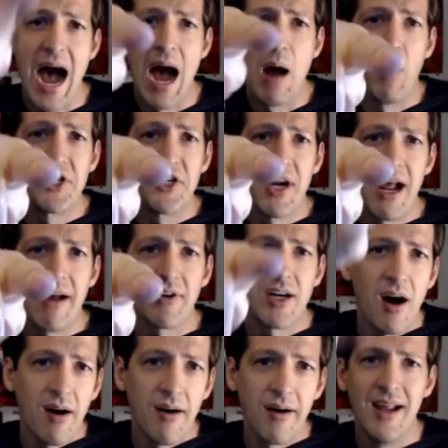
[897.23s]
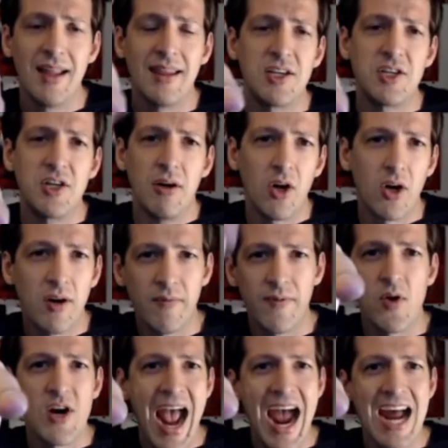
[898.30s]
I want you to have a card that you're looking
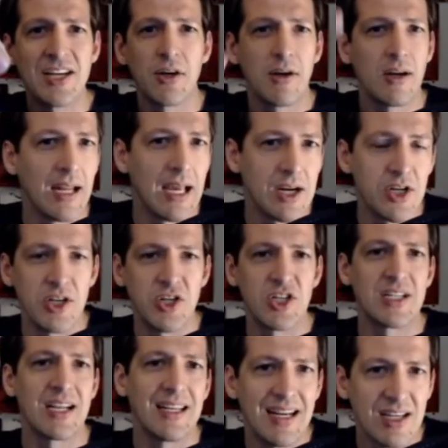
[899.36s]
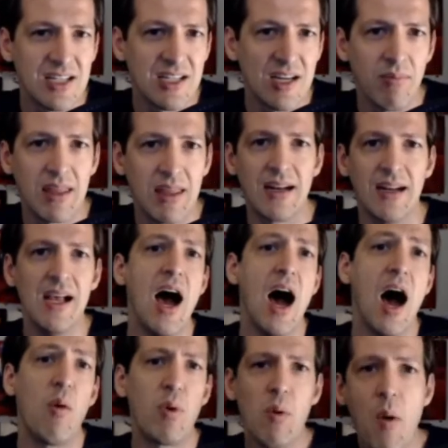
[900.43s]
for to add your collection, just a little something.
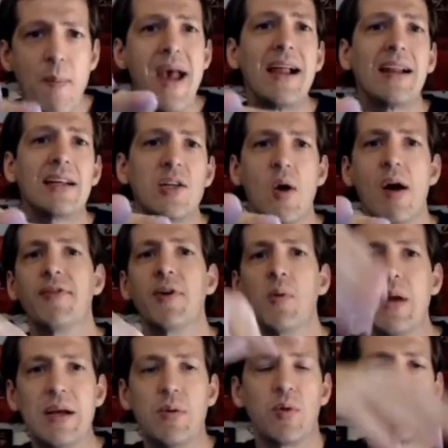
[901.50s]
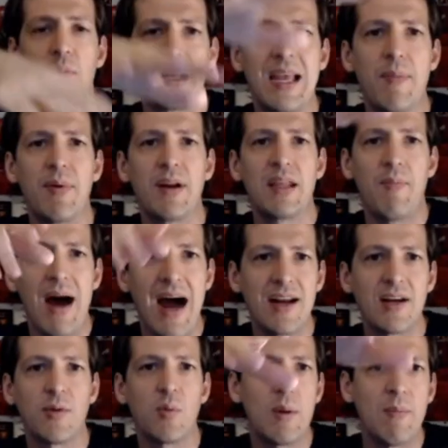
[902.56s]
Uh, we won't mail it to you every week. We'll, we'll, keep it in the
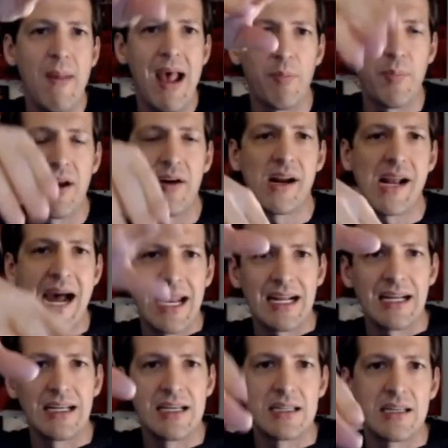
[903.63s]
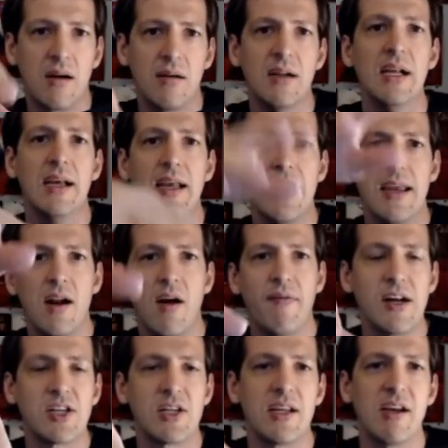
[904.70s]
binder and we mail periodically. So, you know,
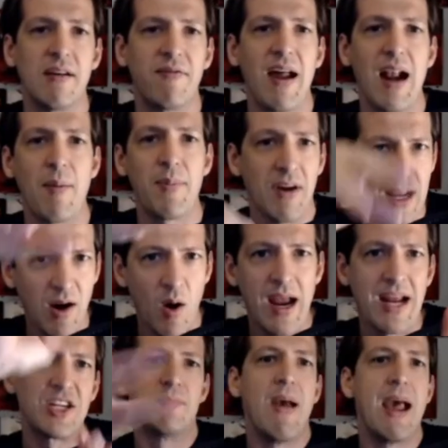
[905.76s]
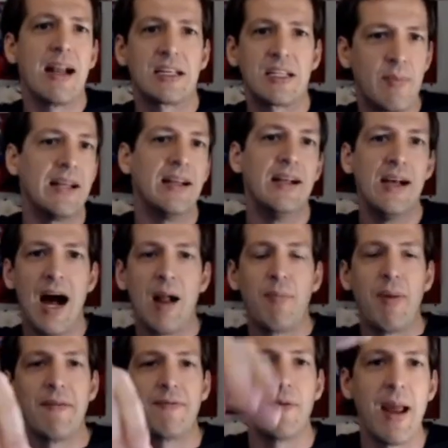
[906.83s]
eventually you get fed up and you're like, okay, just mail it to me. I'll
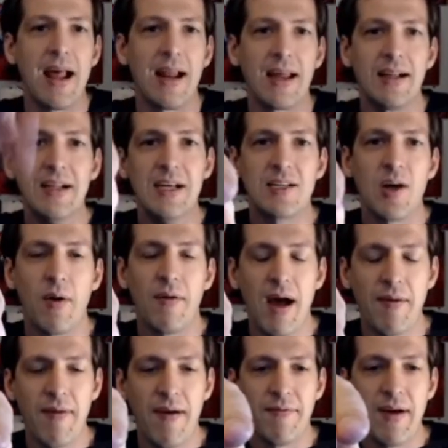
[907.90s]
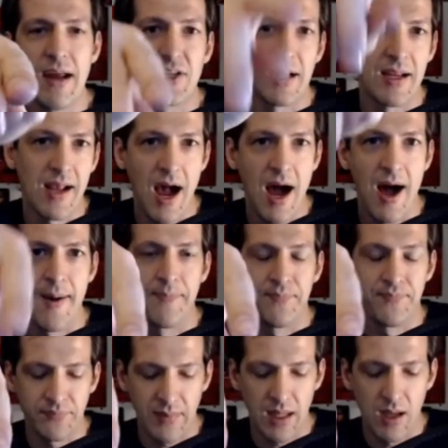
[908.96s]
pay for mailing. So eventually, um,
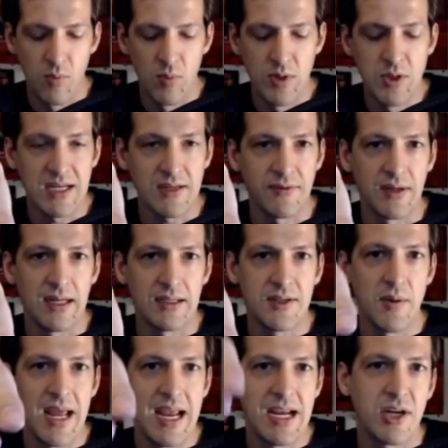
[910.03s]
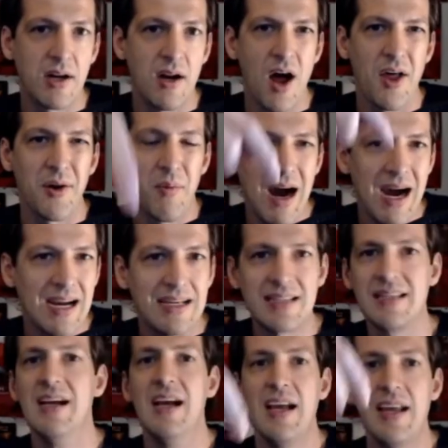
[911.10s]
we do ask for a little donation.
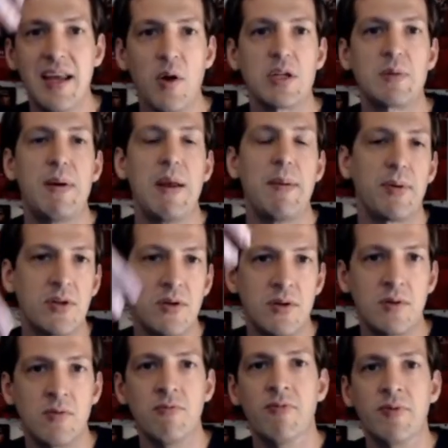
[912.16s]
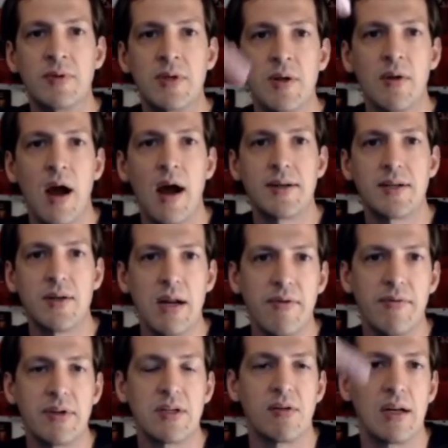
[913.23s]
Otherwise, you know, as people uh, tune
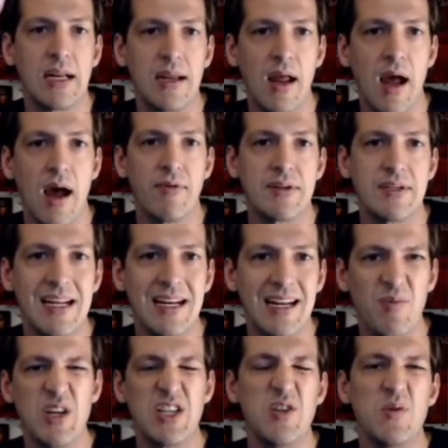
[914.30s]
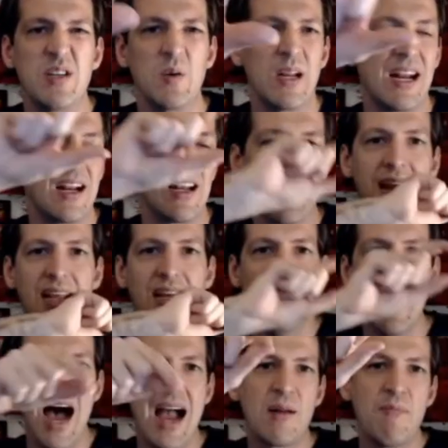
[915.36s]
in routinely, uh, routinely, we do do a little like
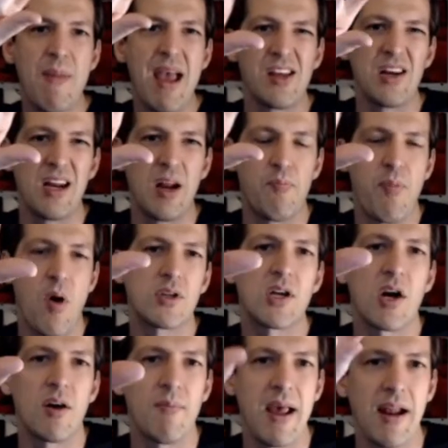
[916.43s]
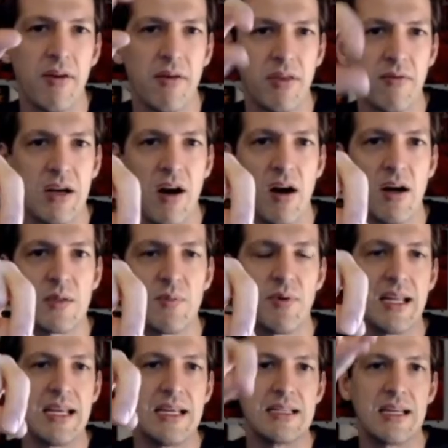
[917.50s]
I can mail you a little postcard, mail you three cards
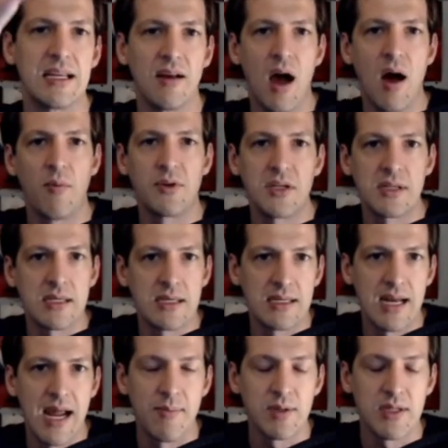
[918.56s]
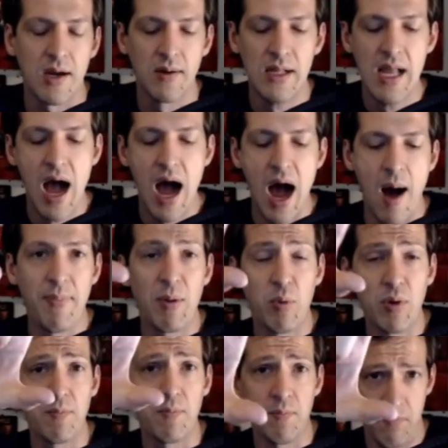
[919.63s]
pretty easy uh, with just a stamp. So, um, but
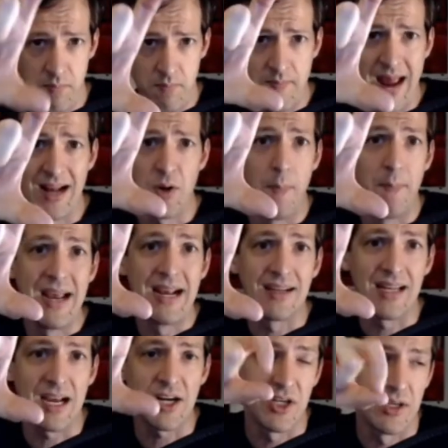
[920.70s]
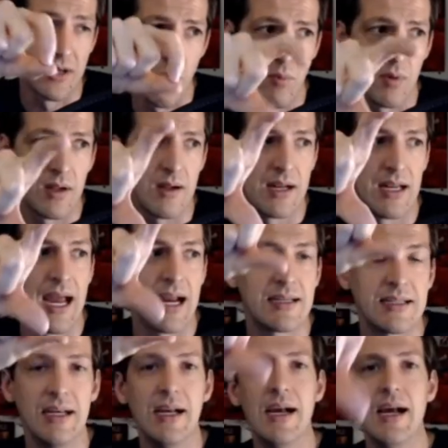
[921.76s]
we'll mail you a big collection. You know, we'll
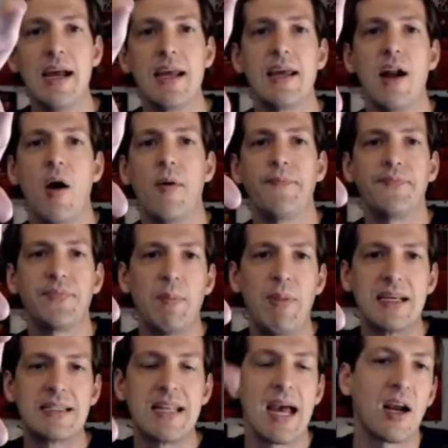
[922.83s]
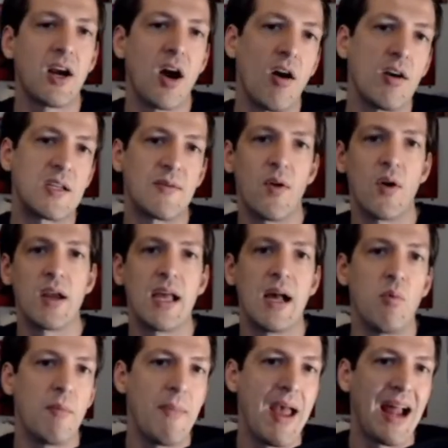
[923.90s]
collect you know, a big stack of cards for you.
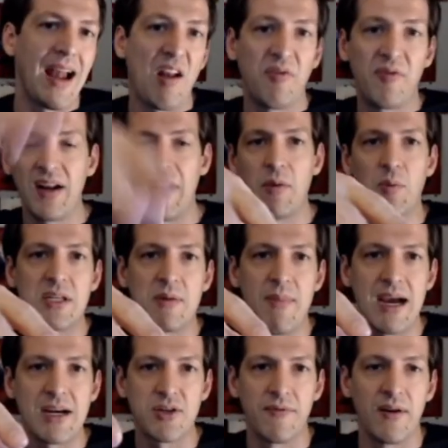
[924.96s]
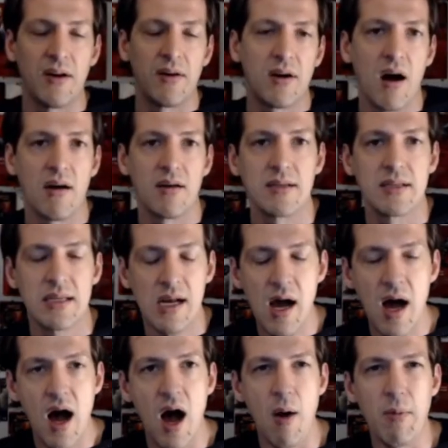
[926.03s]
We'll mail, I'll fill in with some extra filler cards
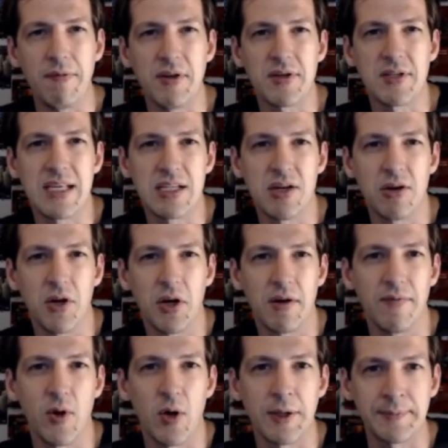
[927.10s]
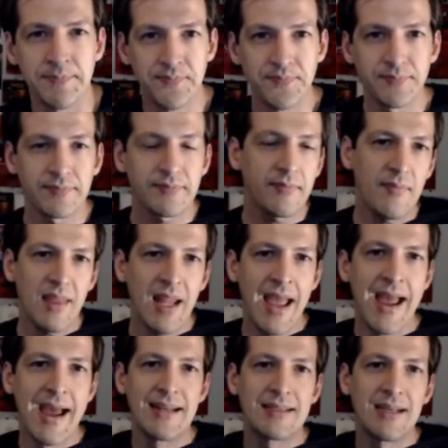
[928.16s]
um, if there's things you're looking for.
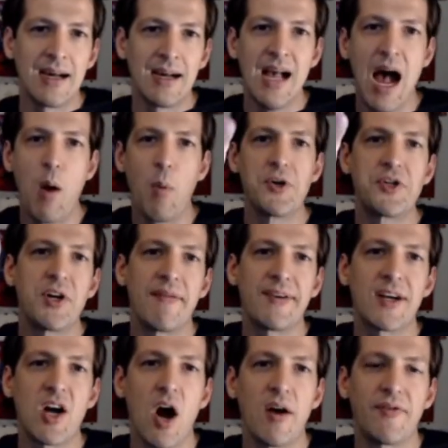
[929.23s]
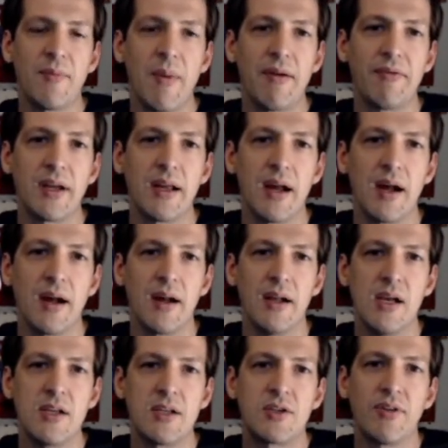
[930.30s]
And uh, I want you to have a card from every uh,
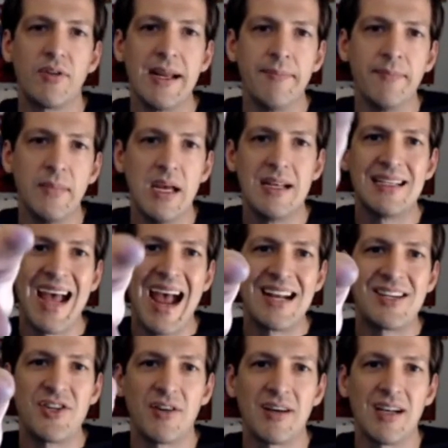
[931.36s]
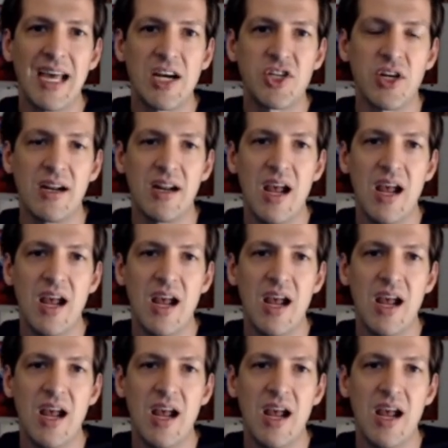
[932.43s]
stream to add to your collection.